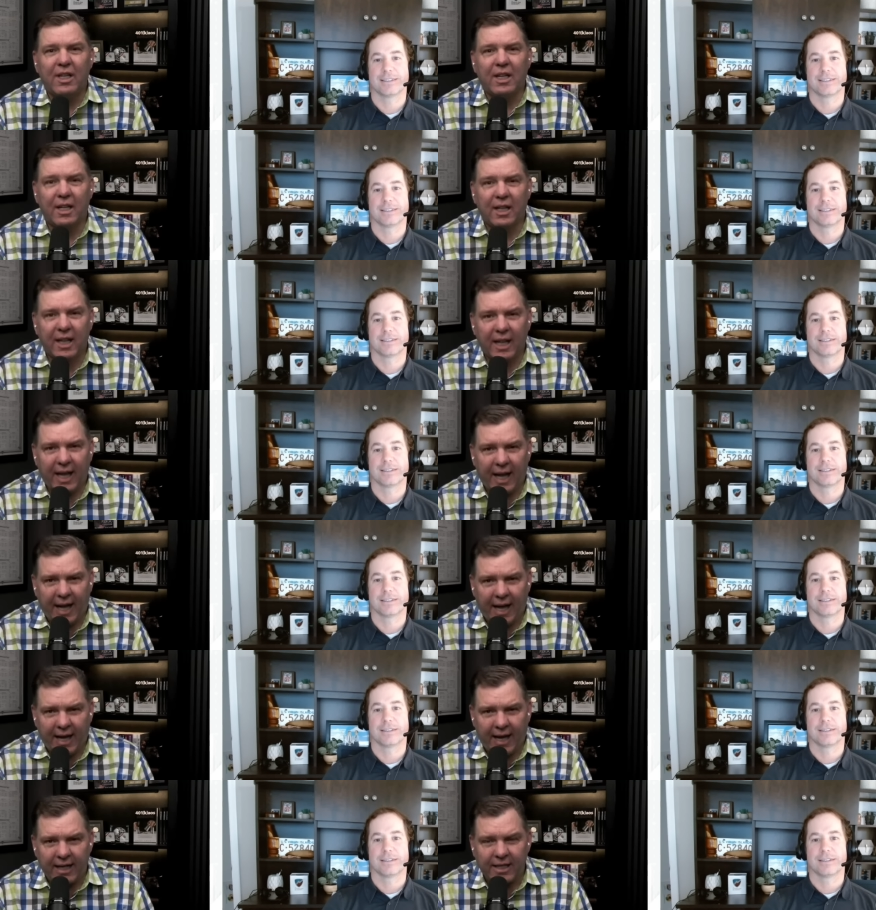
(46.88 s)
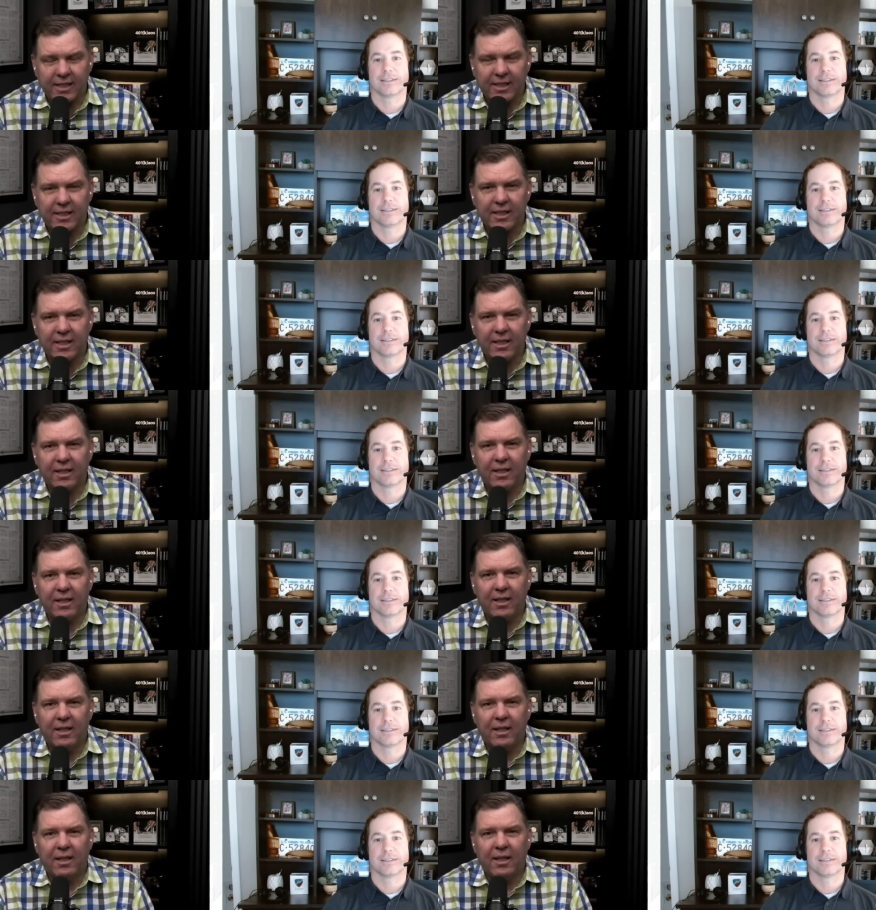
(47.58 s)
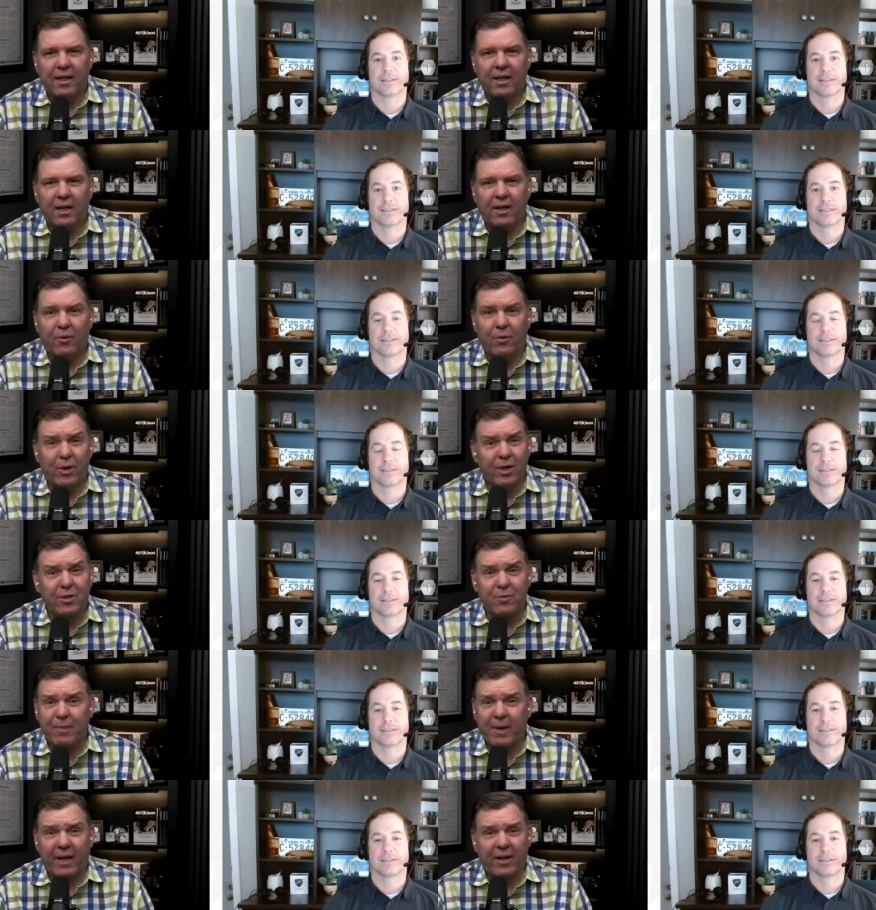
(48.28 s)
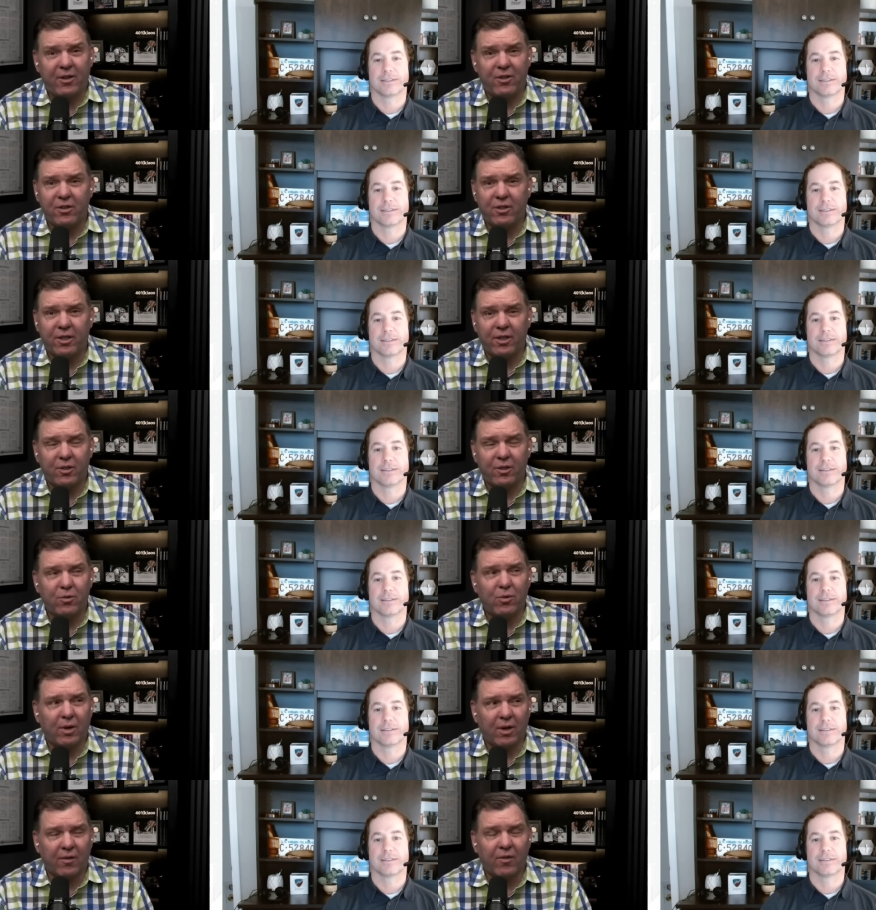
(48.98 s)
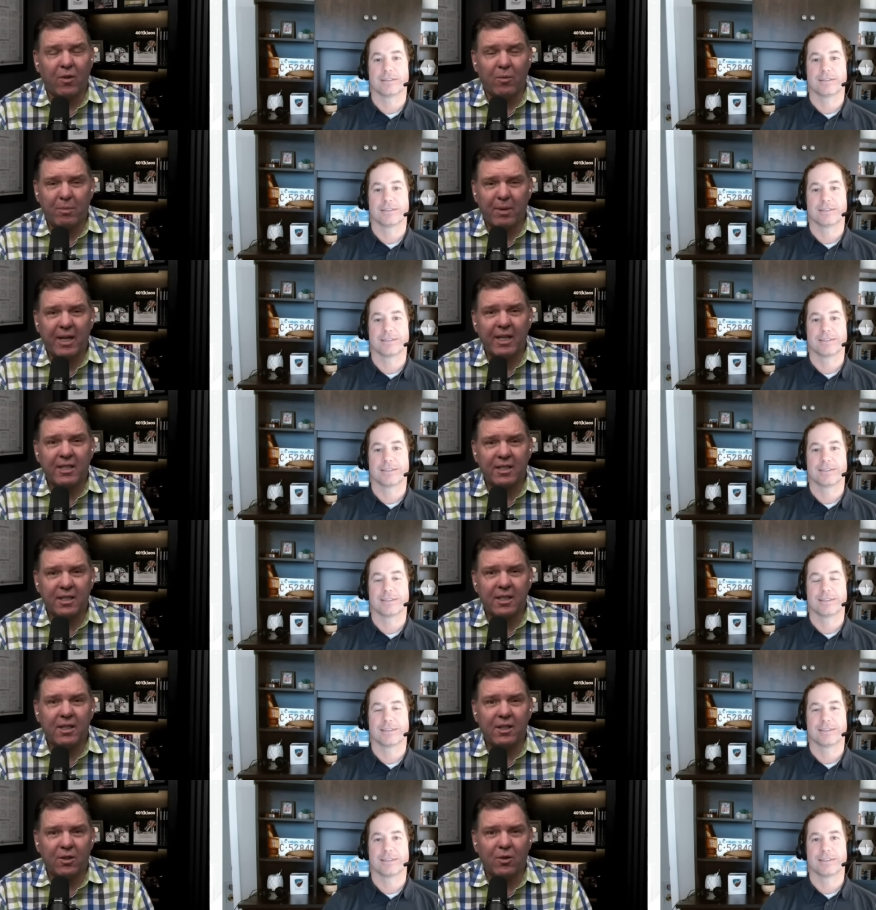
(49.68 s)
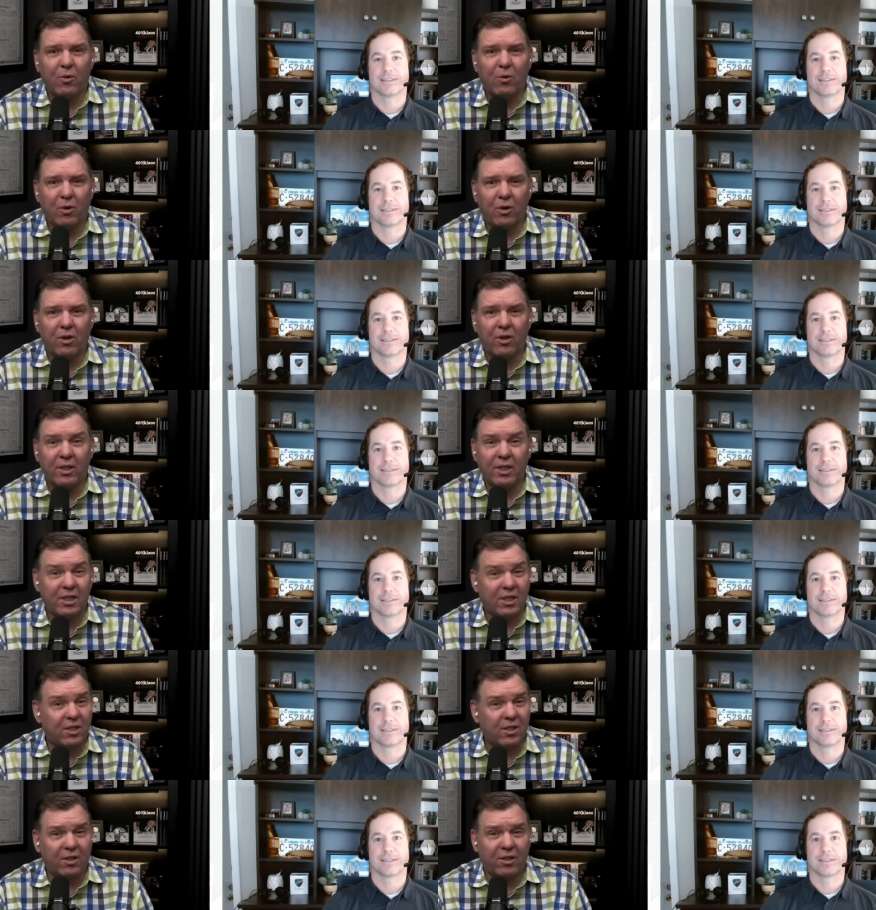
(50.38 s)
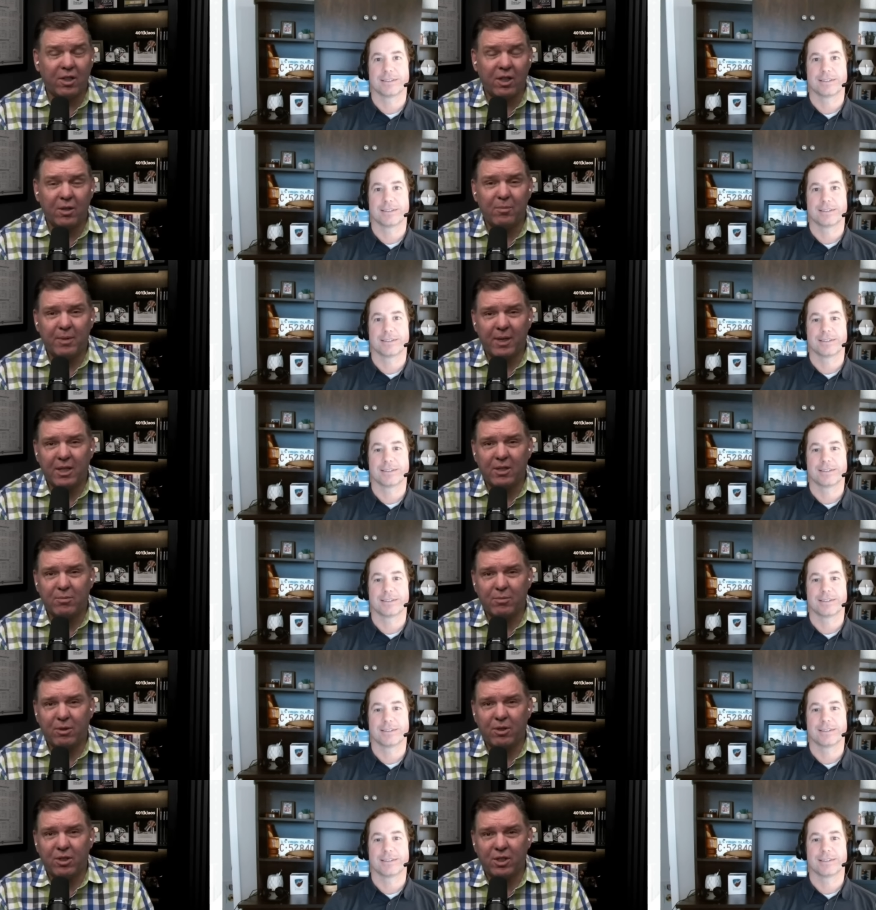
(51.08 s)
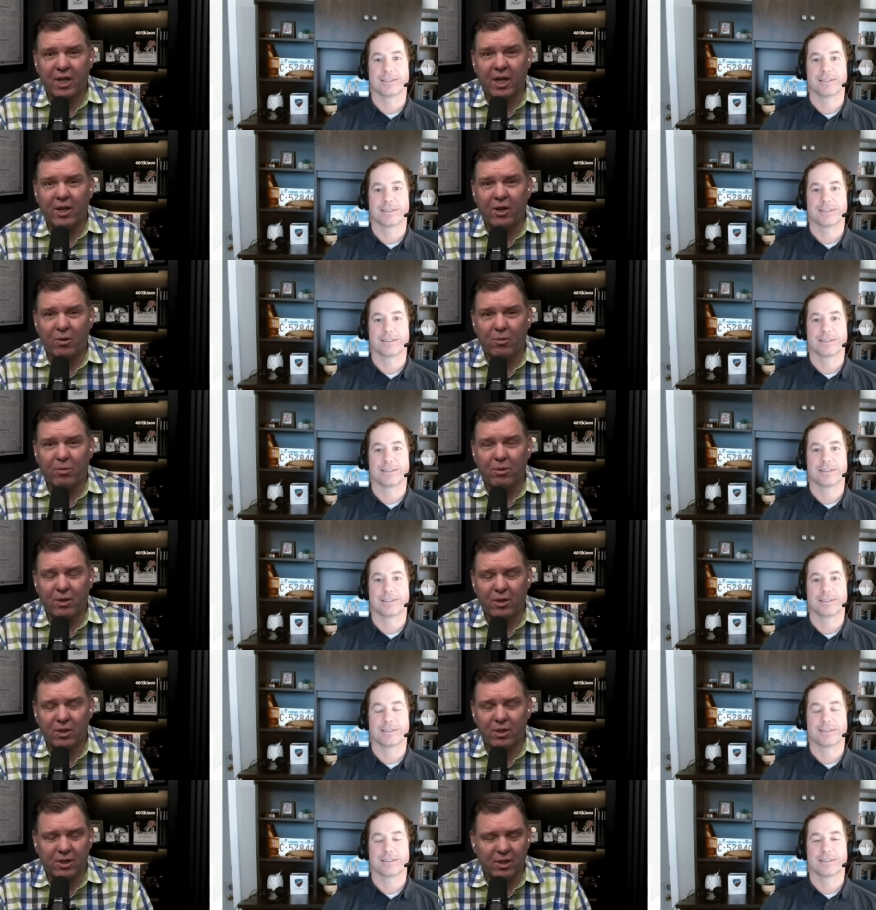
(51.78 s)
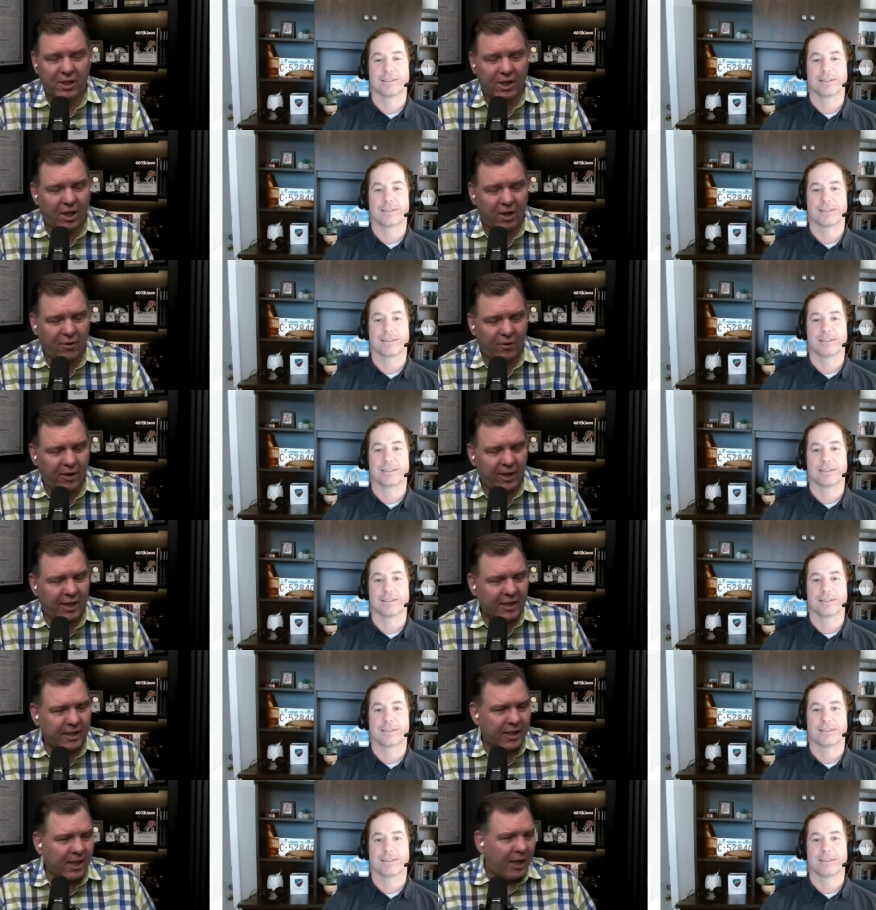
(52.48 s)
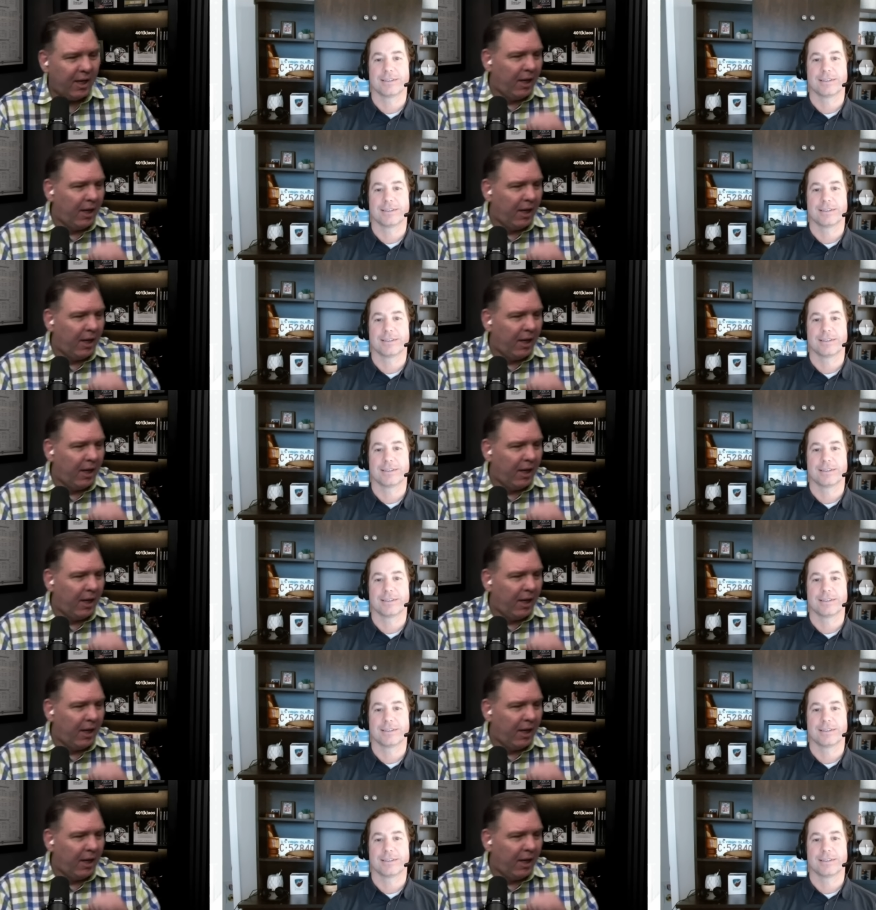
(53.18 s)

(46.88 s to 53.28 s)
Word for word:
Speaker 1: class uh, risk manager. He's one of the best in the world. He's certainly the best person I know personally on risk.